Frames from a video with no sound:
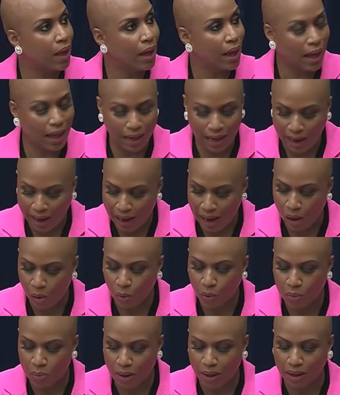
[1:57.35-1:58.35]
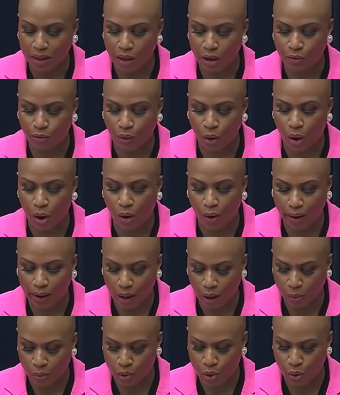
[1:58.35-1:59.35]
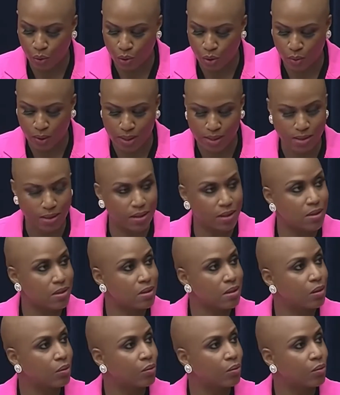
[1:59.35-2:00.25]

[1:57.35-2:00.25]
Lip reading: And how would Medicare for All help to address this?